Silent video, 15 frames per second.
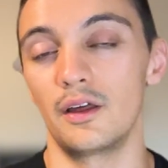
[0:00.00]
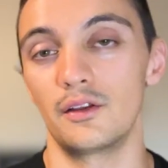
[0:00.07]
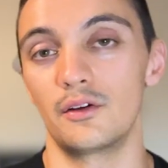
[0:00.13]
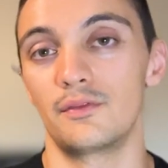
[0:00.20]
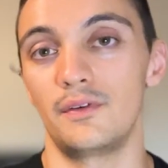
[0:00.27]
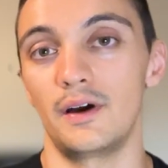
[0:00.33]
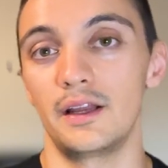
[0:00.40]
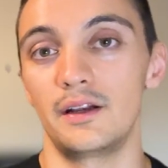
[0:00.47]
other
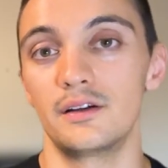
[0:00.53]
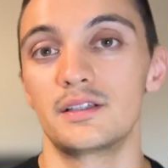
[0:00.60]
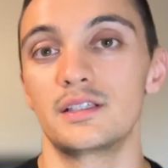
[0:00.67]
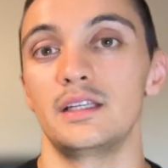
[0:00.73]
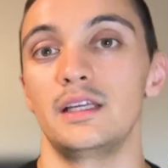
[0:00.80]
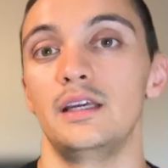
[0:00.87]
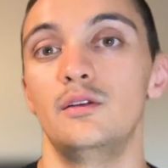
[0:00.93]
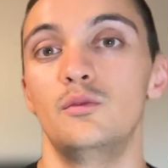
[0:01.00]

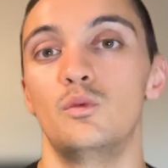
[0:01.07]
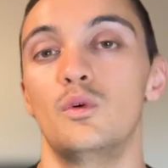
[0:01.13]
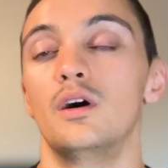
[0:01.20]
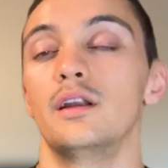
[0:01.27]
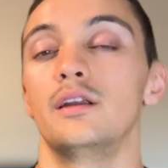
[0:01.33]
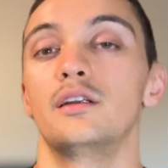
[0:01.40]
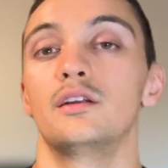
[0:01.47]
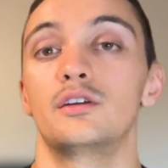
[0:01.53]
fighters in
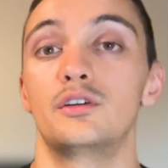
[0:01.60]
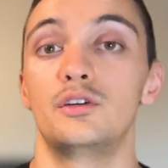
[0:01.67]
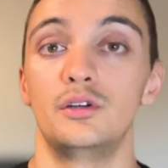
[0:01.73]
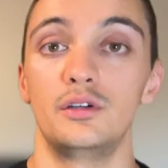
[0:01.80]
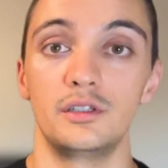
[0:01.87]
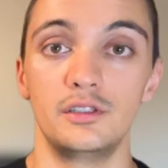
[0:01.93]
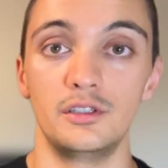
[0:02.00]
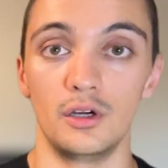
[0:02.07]
one
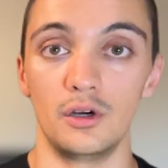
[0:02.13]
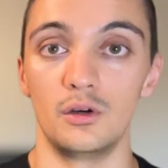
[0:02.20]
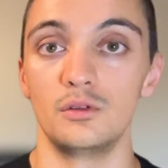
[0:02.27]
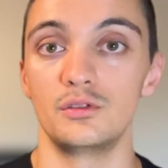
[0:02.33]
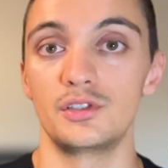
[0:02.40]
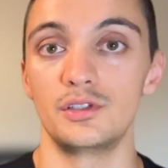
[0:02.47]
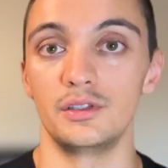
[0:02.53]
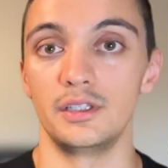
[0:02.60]
could go
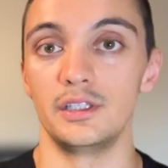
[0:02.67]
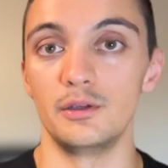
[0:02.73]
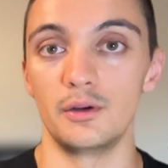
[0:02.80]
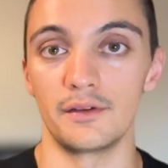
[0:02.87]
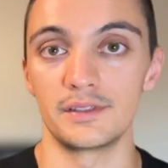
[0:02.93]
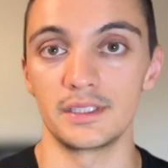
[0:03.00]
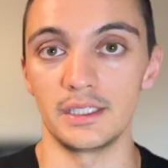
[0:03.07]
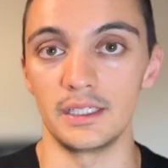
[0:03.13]
to the
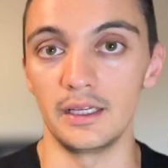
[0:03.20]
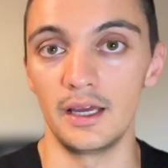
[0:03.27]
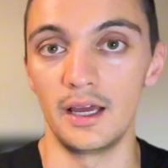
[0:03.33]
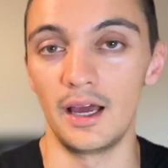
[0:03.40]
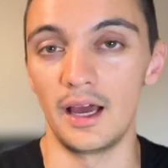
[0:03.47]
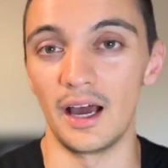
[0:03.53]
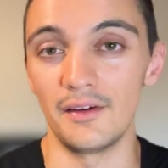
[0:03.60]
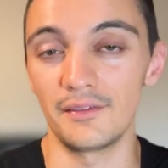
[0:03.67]
UFC?
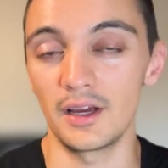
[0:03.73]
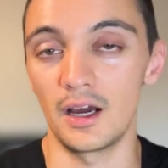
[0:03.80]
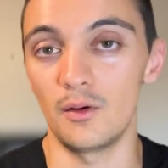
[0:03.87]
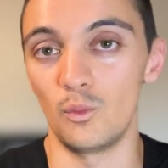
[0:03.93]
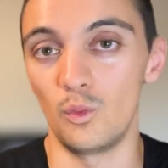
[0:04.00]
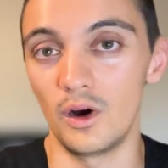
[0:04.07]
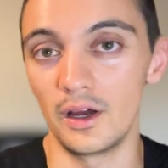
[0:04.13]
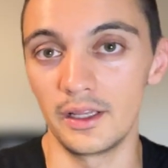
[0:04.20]
I've
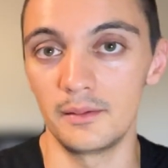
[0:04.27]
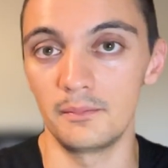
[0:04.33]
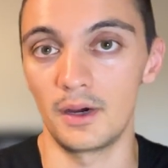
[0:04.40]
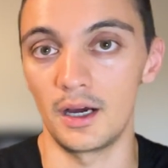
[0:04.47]
got one in